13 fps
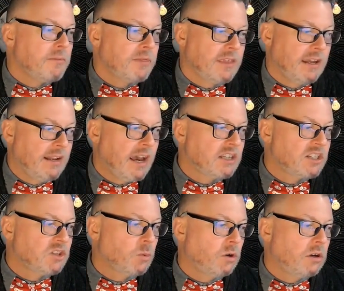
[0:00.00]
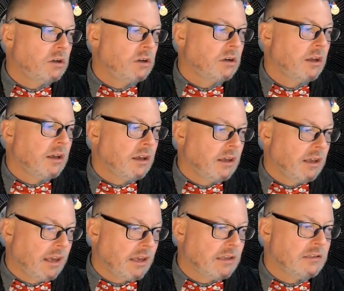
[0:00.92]
The next word
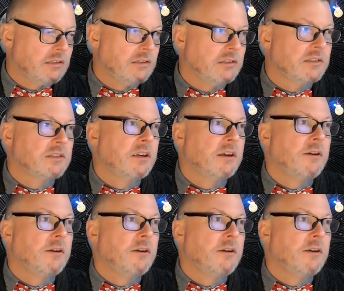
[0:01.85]
is